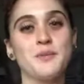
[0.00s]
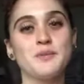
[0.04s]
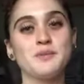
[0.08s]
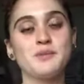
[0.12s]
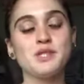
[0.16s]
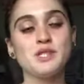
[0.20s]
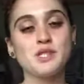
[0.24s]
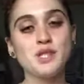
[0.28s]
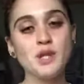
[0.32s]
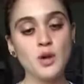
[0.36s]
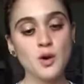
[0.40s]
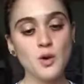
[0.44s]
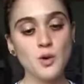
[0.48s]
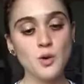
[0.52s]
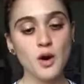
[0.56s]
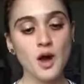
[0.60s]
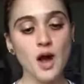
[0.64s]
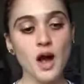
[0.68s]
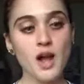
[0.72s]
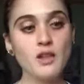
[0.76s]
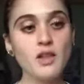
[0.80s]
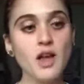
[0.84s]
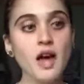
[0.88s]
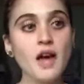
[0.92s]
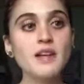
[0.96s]
So
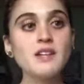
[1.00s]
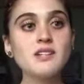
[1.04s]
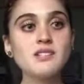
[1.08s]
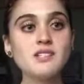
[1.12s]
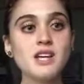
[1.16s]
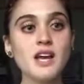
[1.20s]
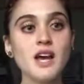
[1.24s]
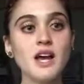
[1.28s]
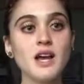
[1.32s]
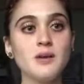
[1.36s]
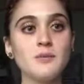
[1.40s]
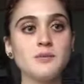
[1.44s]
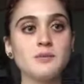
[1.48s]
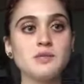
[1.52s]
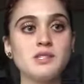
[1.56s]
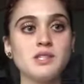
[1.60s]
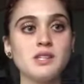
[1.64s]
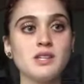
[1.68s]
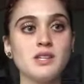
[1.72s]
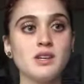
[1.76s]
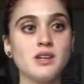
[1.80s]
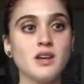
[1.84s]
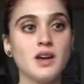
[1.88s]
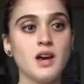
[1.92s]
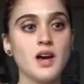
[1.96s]
a lot of
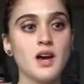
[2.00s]
times